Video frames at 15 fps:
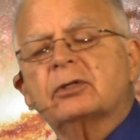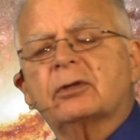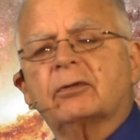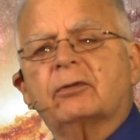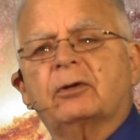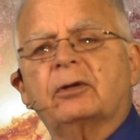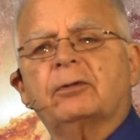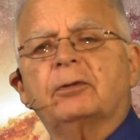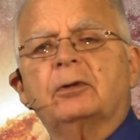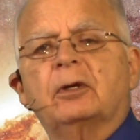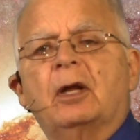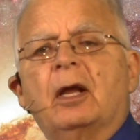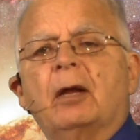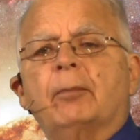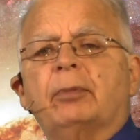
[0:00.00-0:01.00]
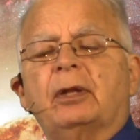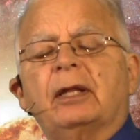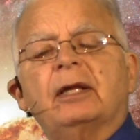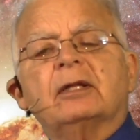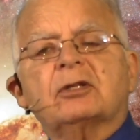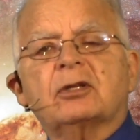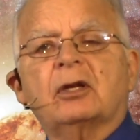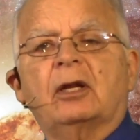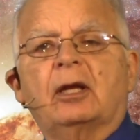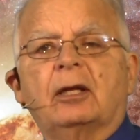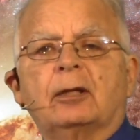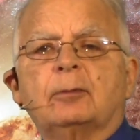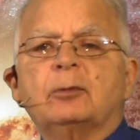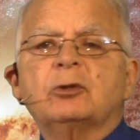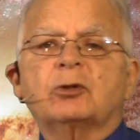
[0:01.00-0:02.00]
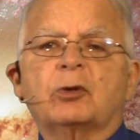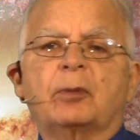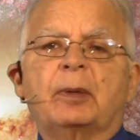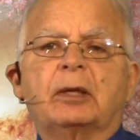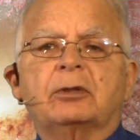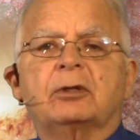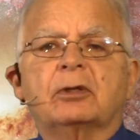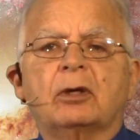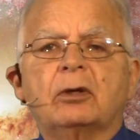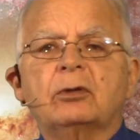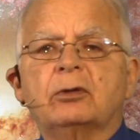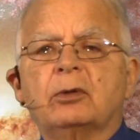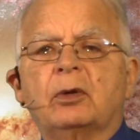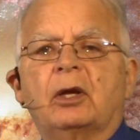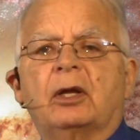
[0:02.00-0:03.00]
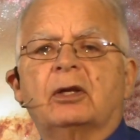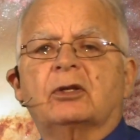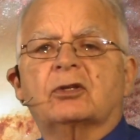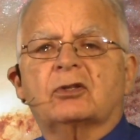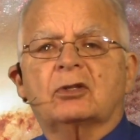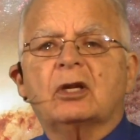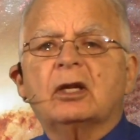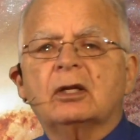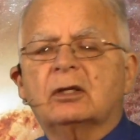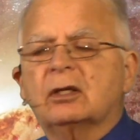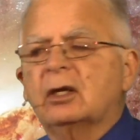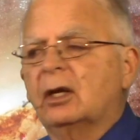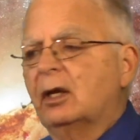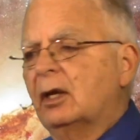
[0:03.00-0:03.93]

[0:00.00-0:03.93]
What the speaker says: of different plants and animals are about to go to extinct,